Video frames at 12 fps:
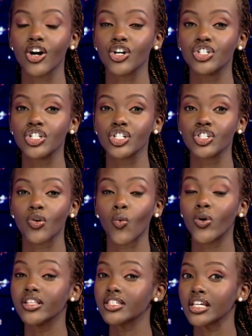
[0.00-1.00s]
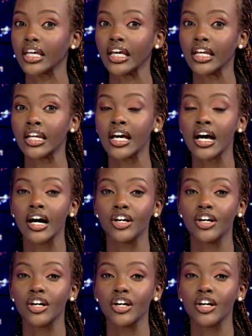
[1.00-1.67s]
urges once again